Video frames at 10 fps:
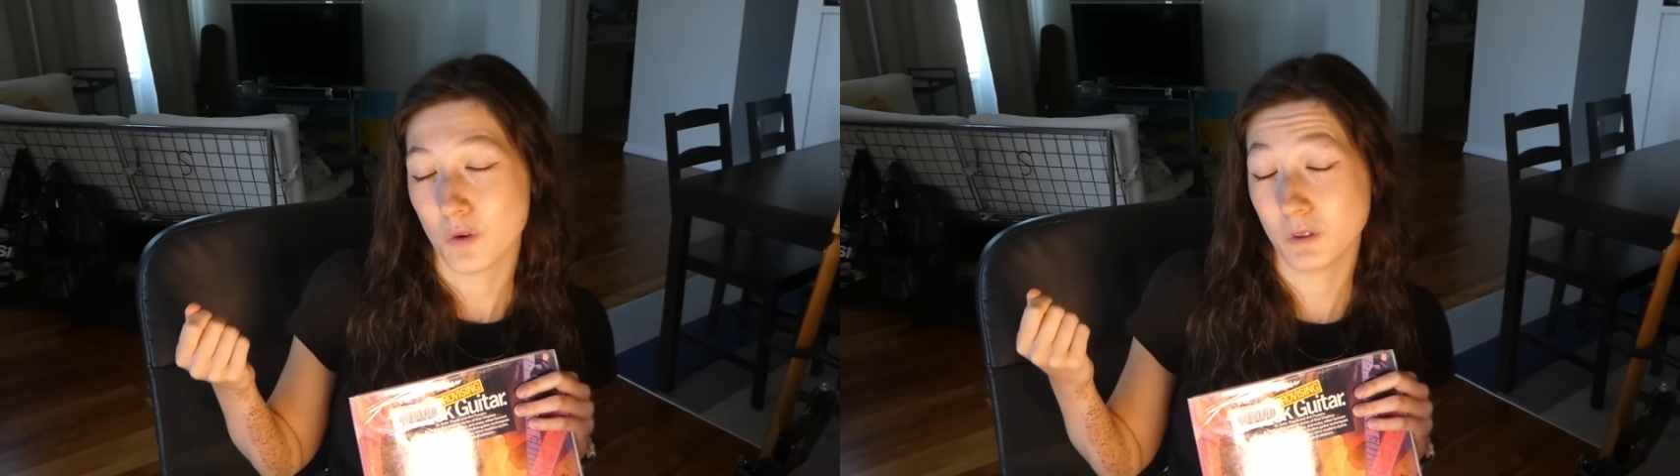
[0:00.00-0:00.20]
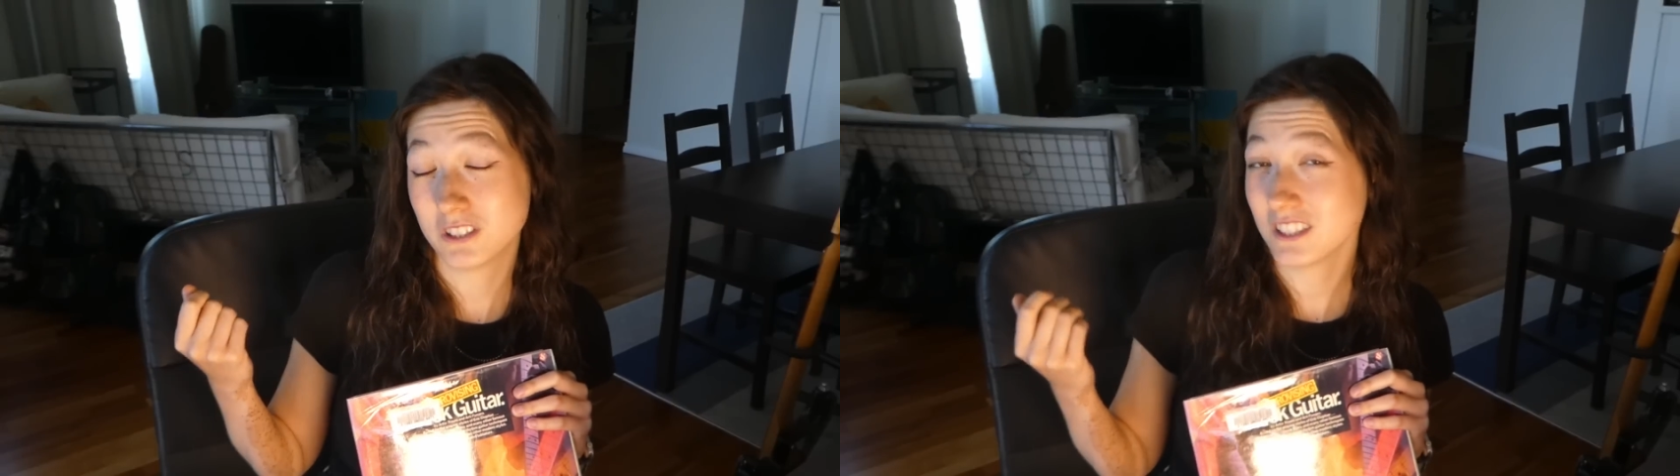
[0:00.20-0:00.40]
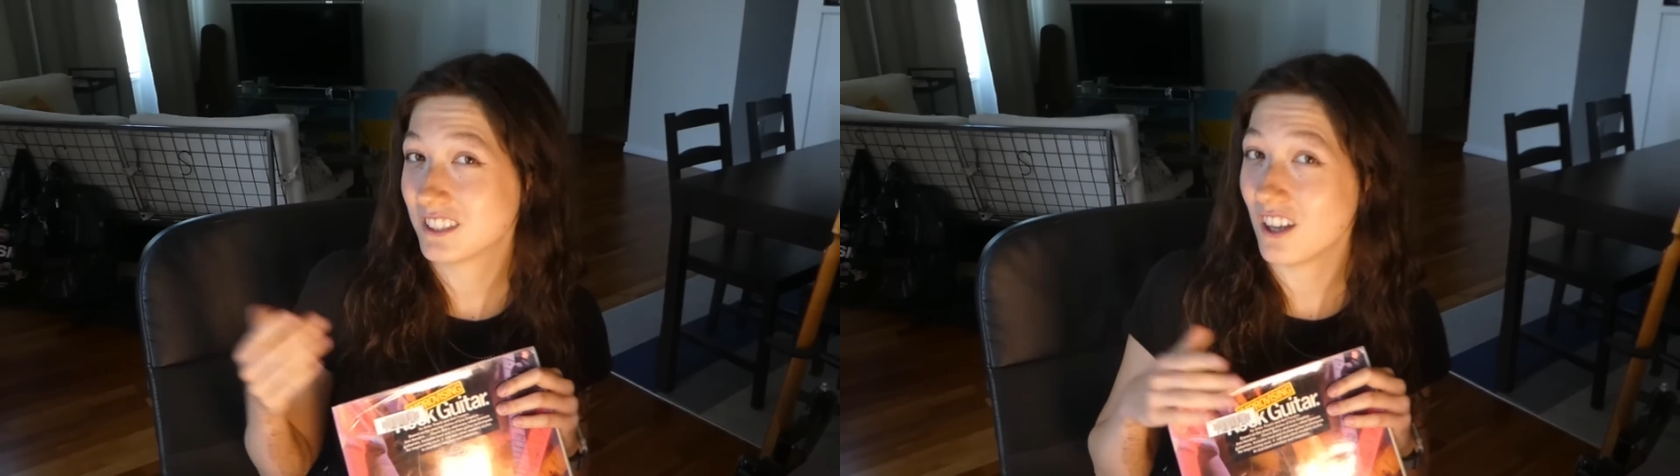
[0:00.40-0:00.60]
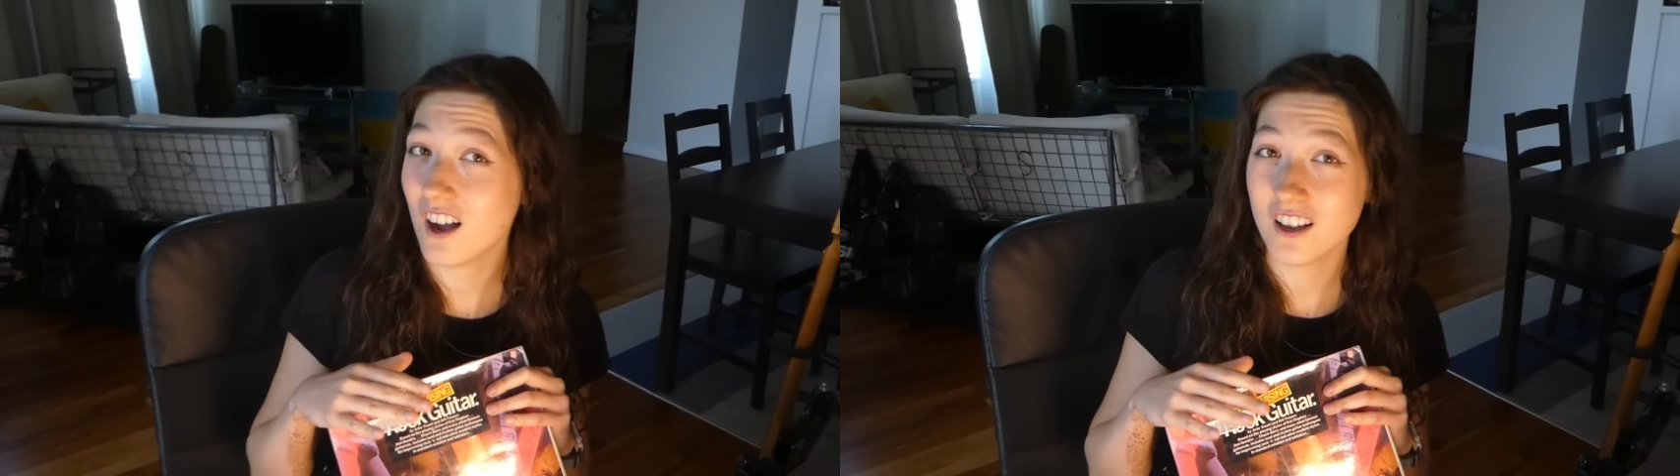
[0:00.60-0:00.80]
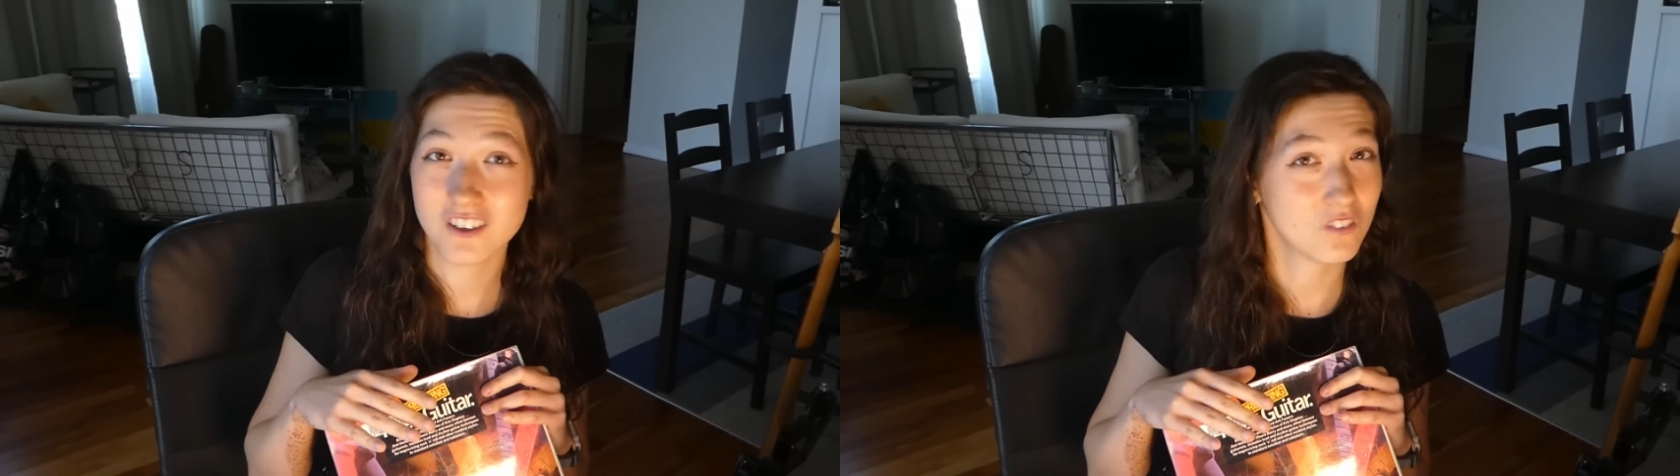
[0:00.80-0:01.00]
which is
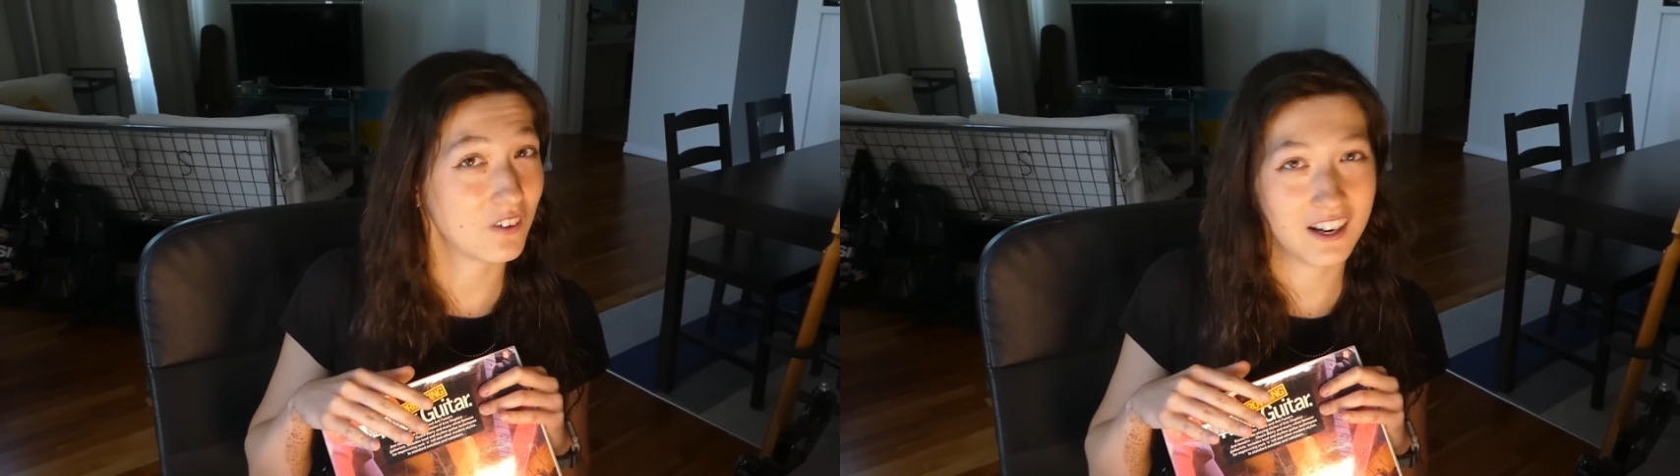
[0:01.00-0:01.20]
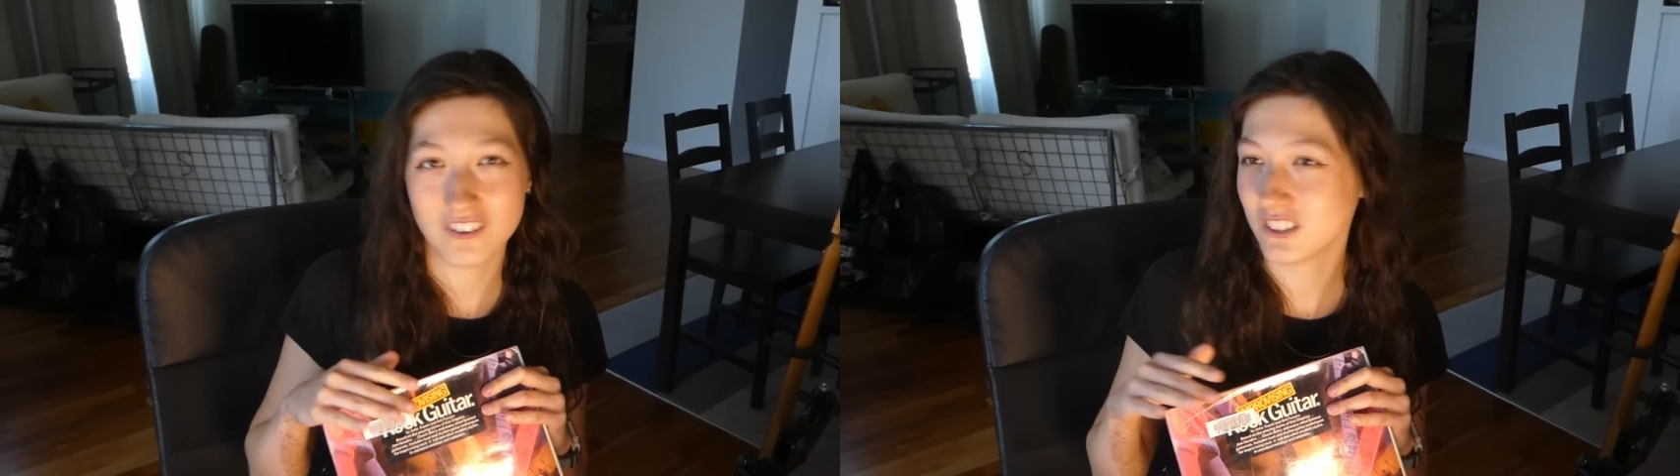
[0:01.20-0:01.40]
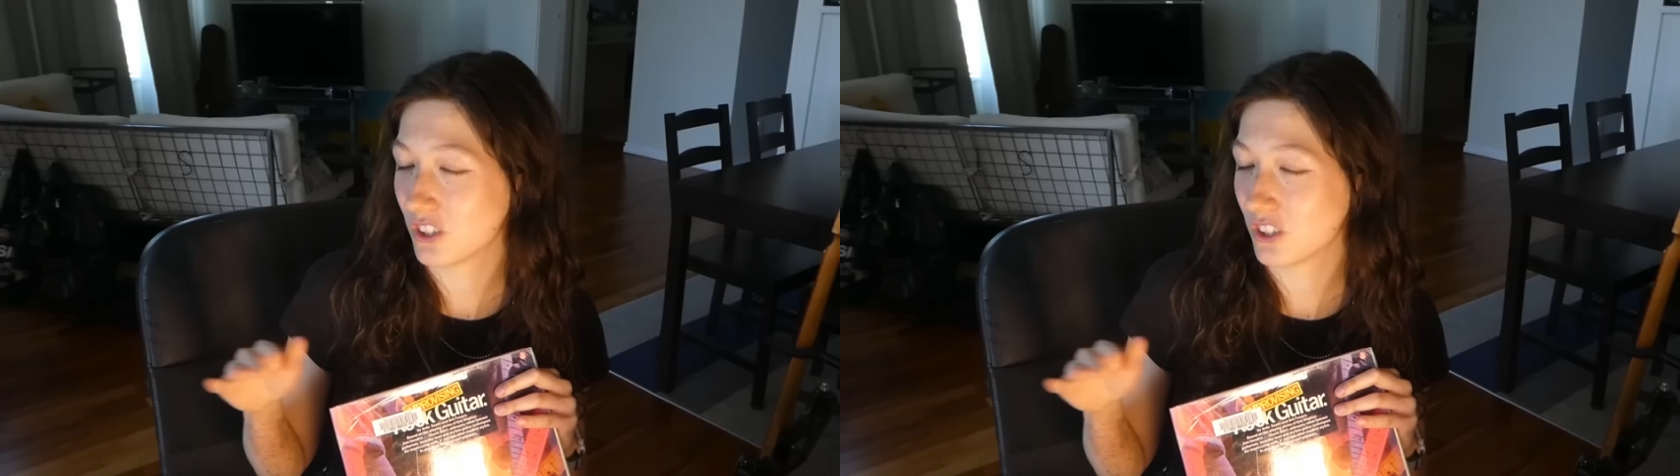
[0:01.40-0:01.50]
not what I was